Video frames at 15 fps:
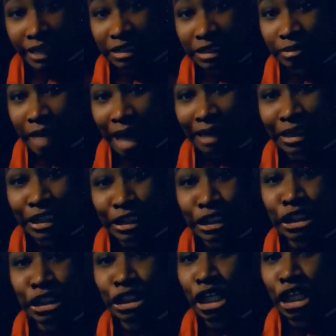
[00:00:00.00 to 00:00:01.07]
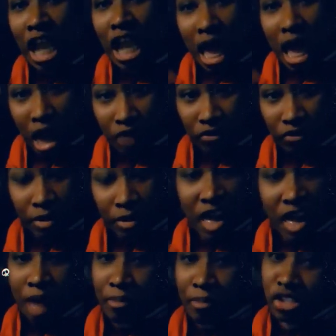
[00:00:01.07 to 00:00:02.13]
smacked the shit out of him. He
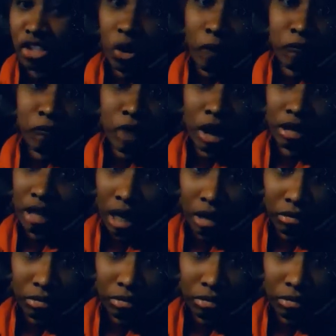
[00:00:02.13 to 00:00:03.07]
had me so fucked up.